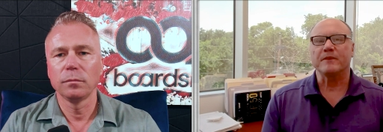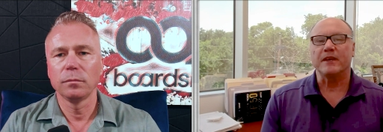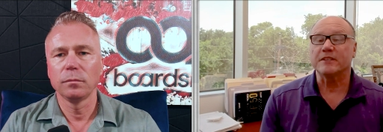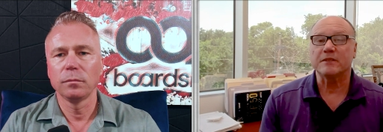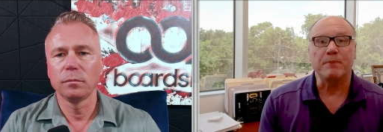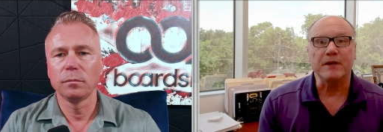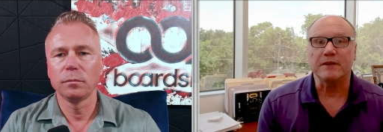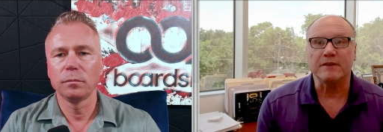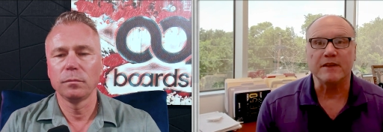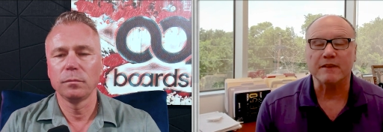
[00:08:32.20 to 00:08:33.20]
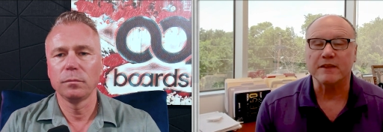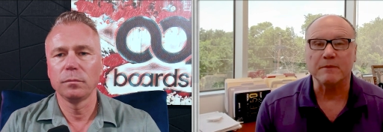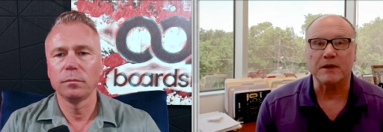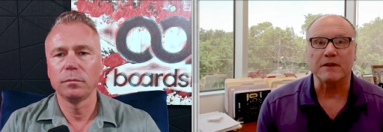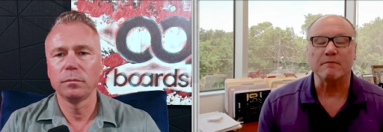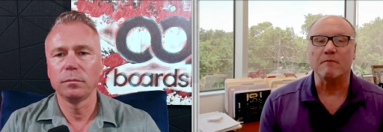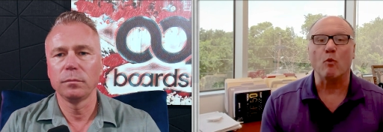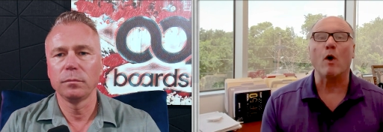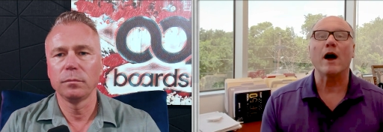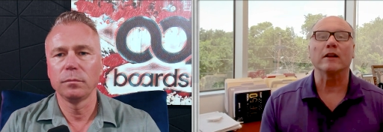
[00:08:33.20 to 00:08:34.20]
Speaker 1: It's been nothing but
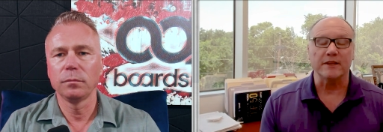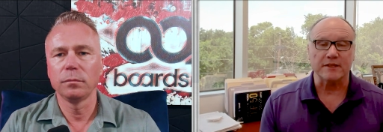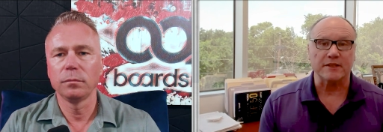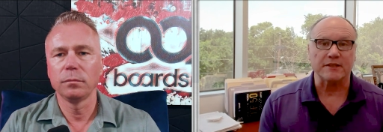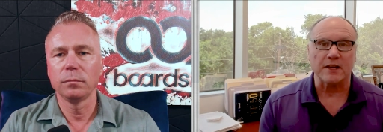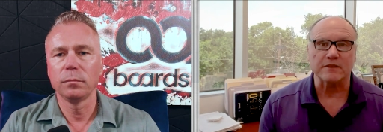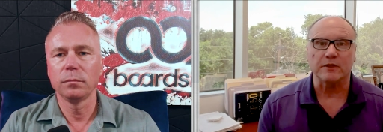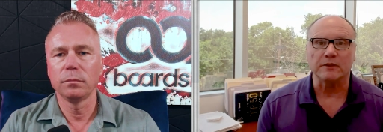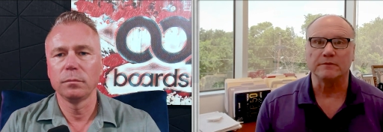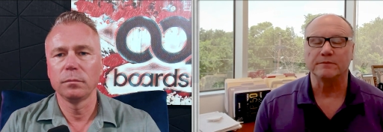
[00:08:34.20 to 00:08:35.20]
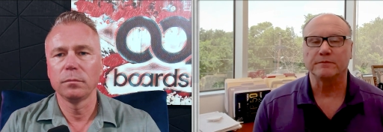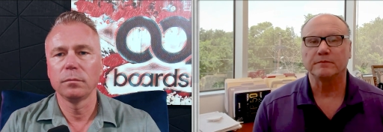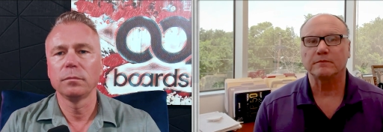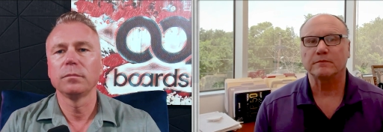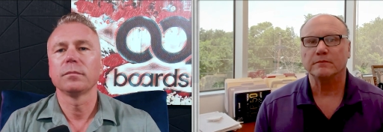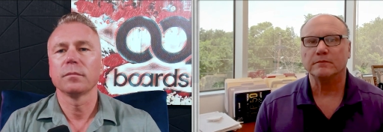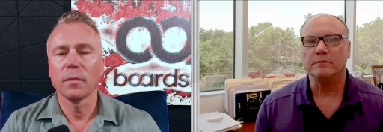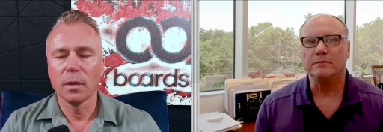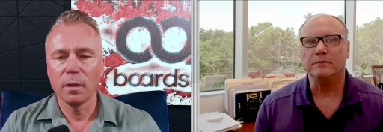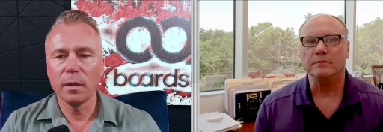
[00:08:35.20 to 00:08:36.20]
wildly successful.
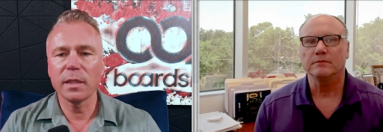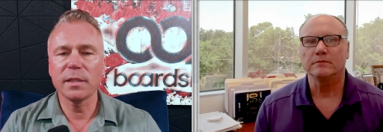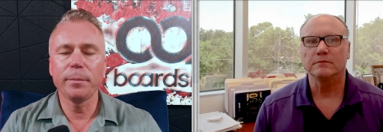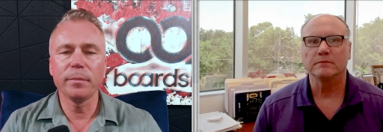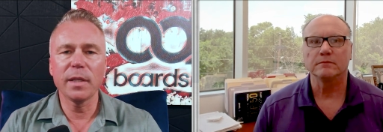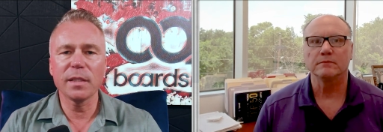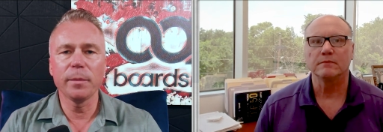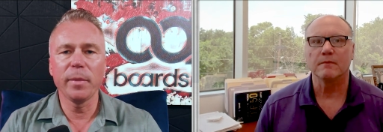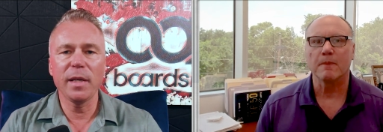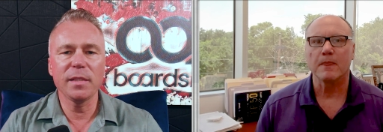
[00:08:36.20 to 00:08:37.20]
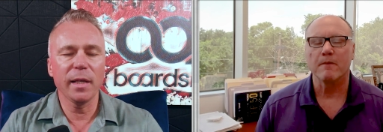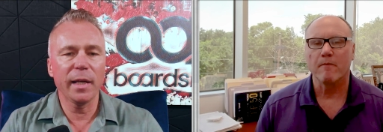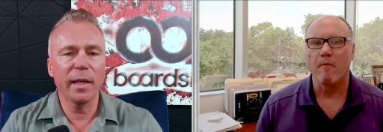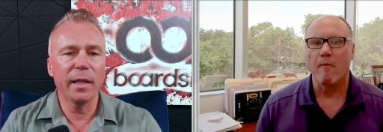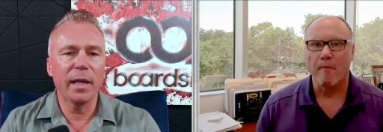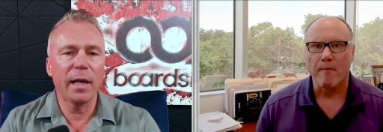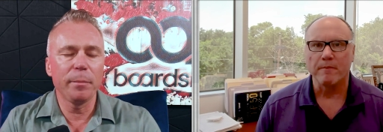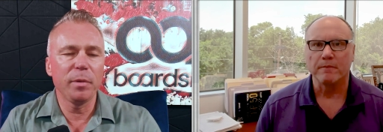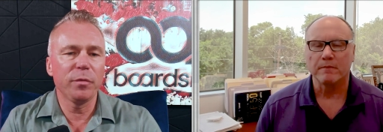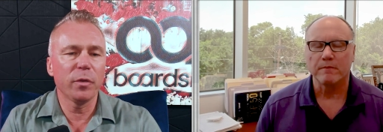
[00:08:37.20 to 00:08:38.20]
Speaker 2: That's amazing. And
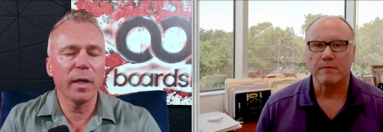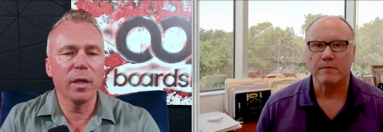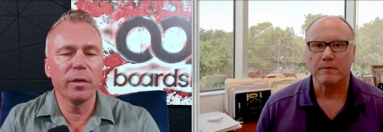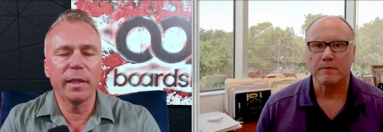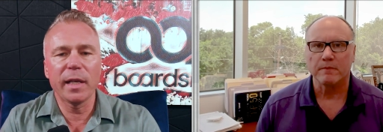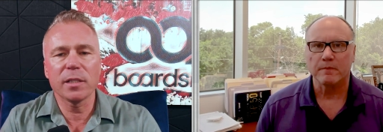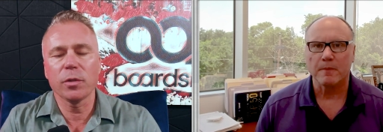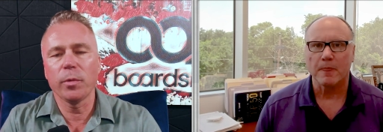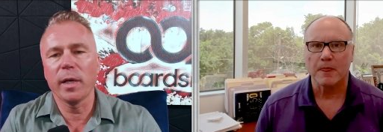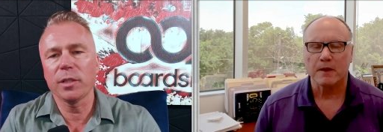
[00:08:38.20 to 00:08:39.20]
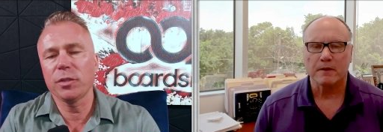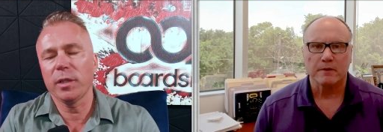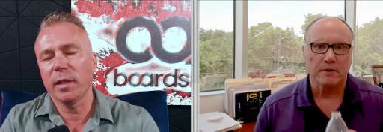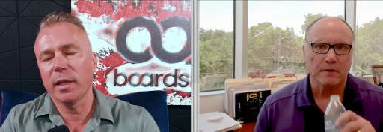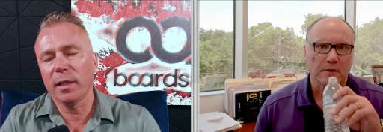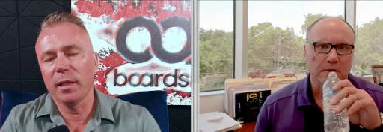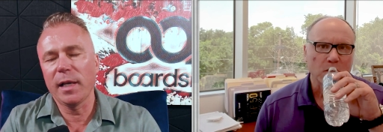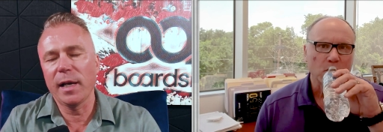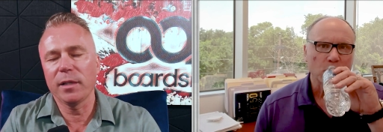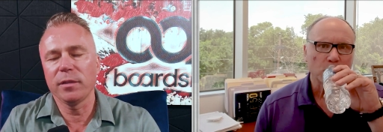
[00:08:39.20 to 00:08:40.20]
before I go to the next question, I'd
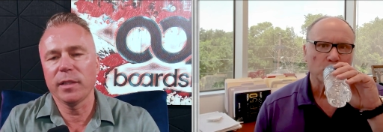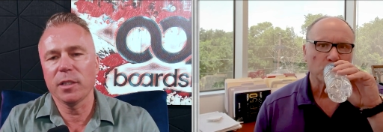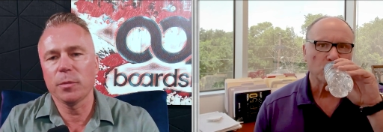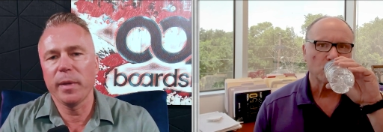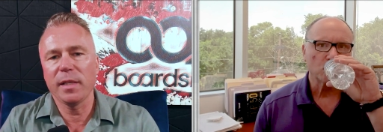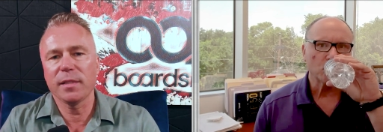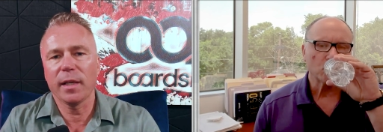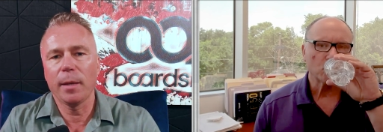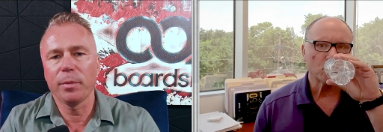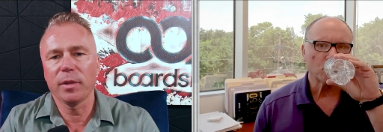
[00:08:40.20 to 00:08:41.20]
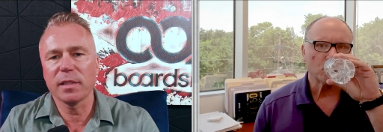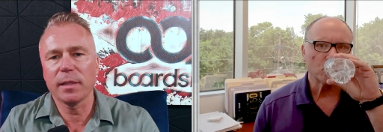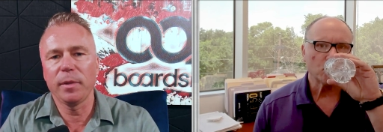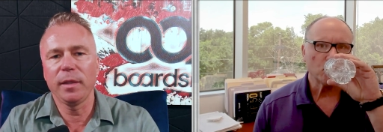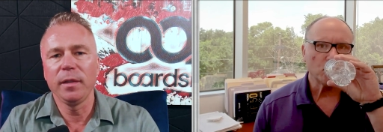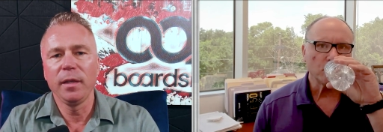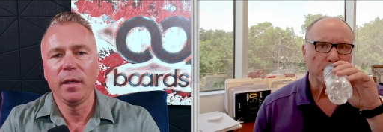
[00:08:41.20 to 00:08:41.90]
like to touch base a couple of things. I mean,